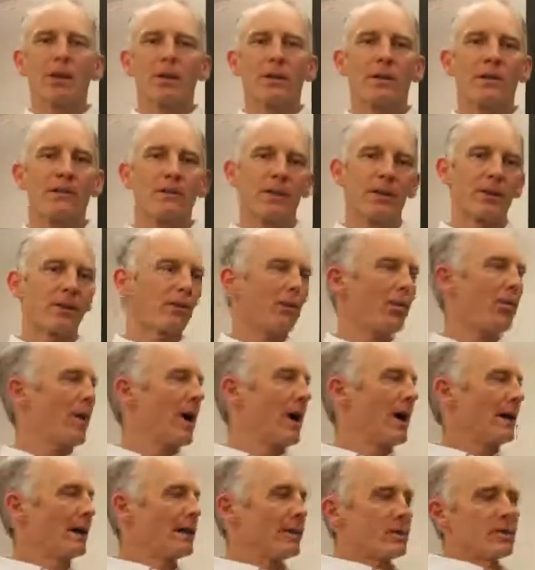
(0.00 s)
To fit the
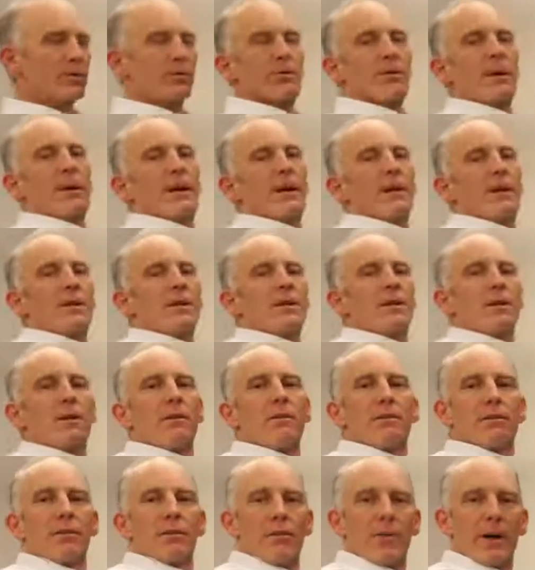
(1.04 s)
widest range
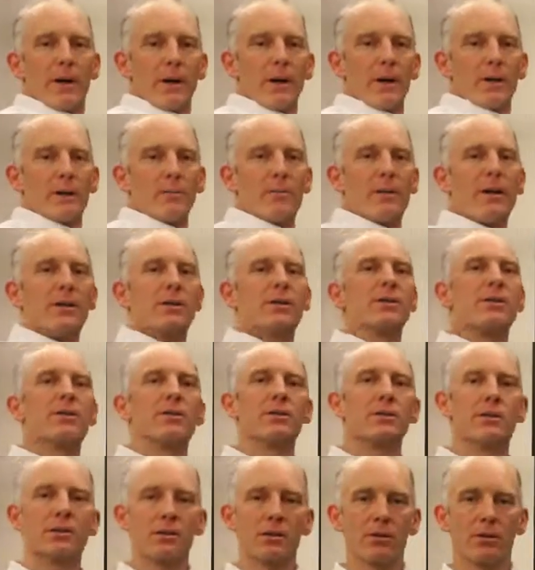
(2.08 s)
of rail
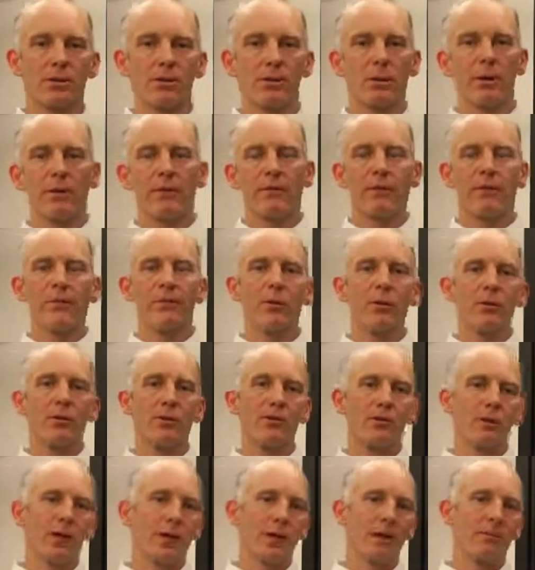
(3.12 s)
dimensions, we have
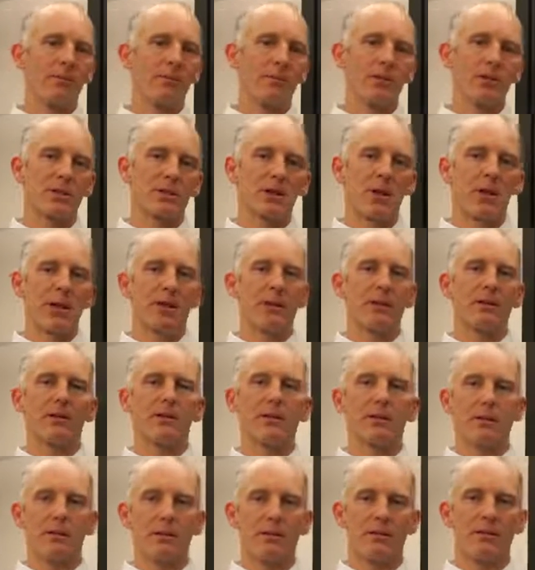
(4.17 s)
improved the clip design
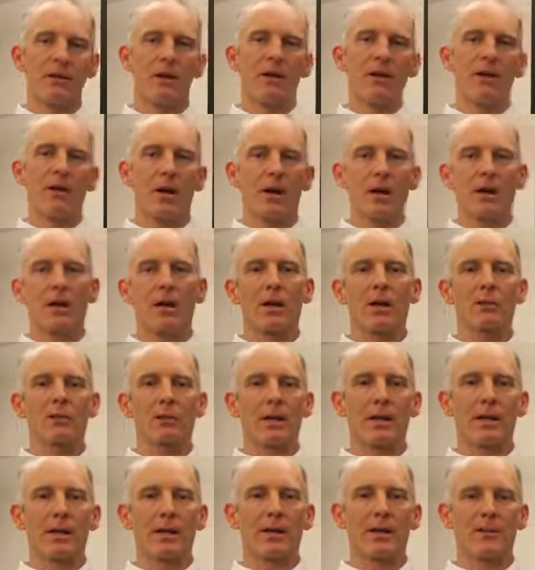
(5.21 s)
of our hot lock
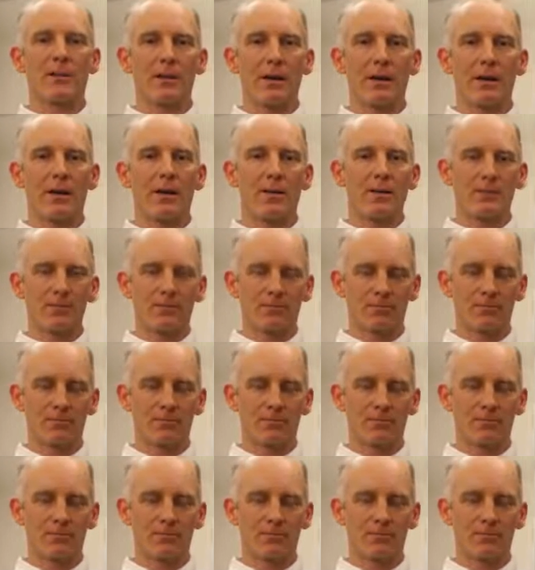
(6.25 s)
blanking panel.